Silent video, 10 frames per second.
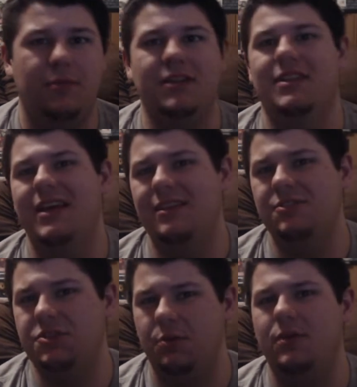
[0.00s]
And then
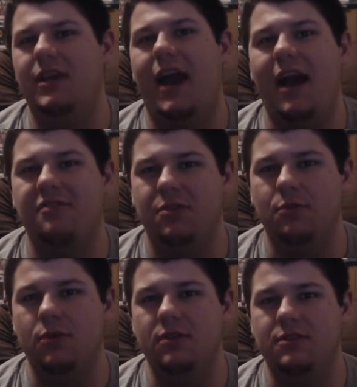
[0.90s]
shortly
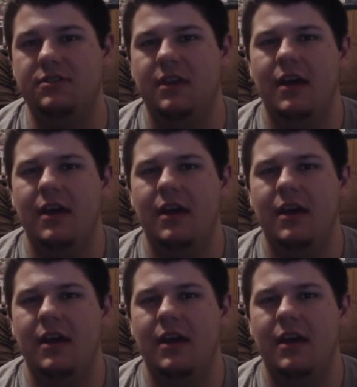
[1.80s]
afterwards,